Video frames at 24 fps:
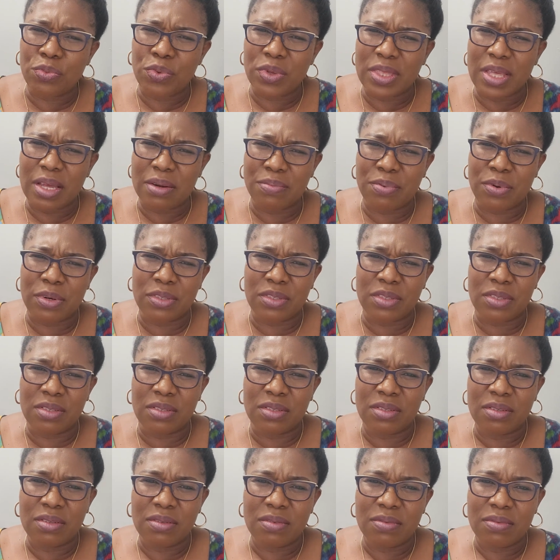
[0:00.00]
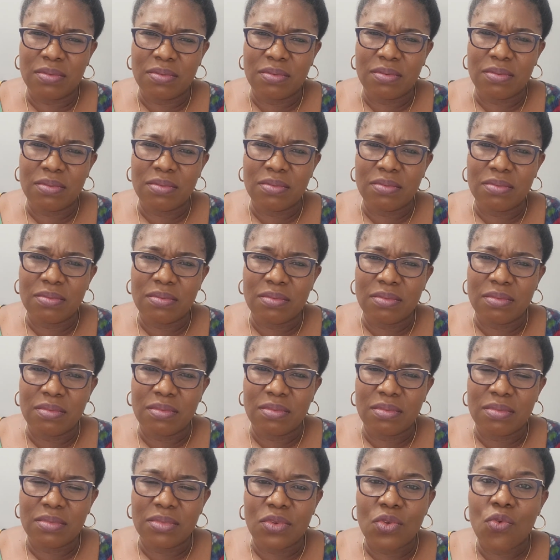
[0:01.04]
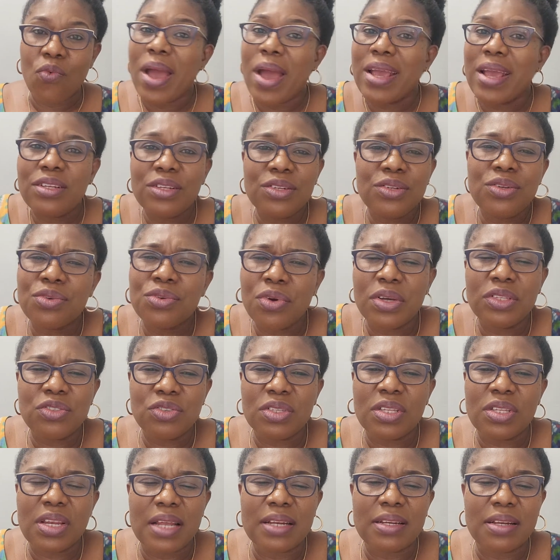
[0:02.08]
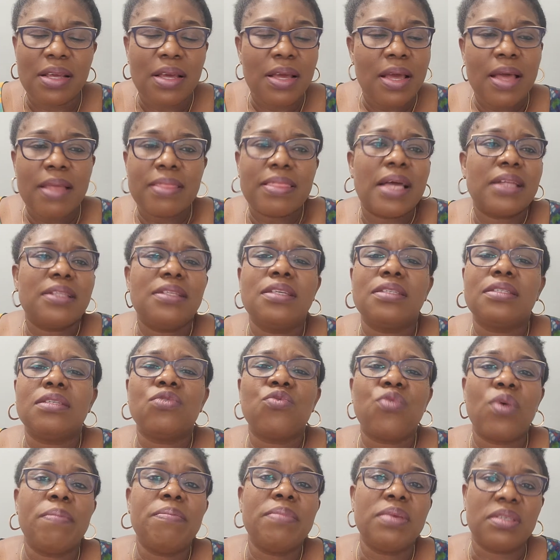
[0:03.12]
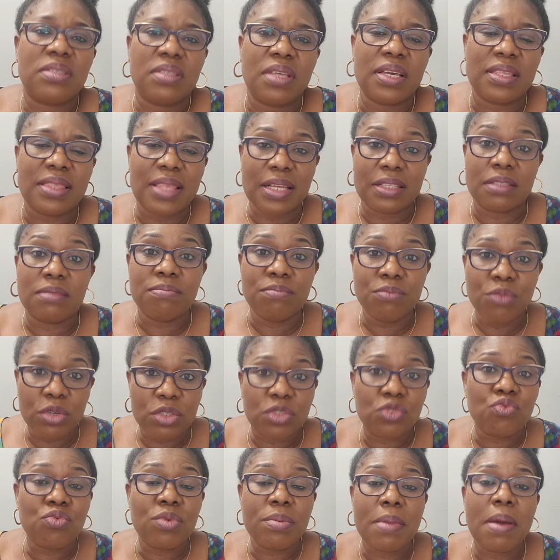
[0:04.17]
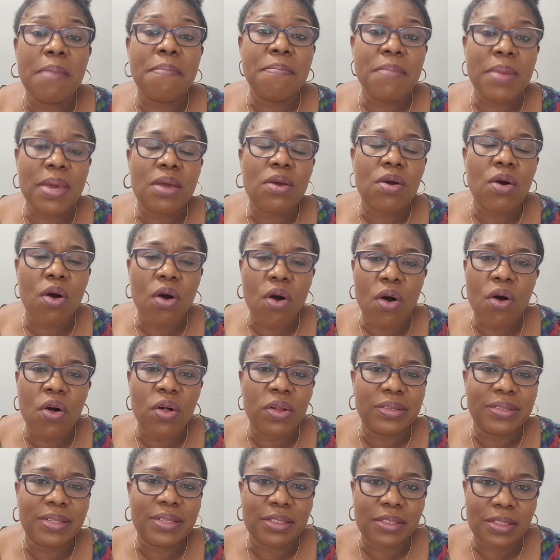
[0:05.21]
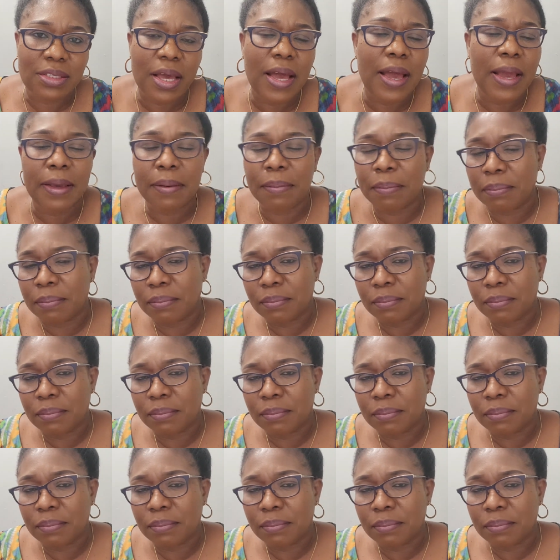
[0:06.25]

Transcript: with that person? Why did you go into that? That is the one mistake that most women make all the time.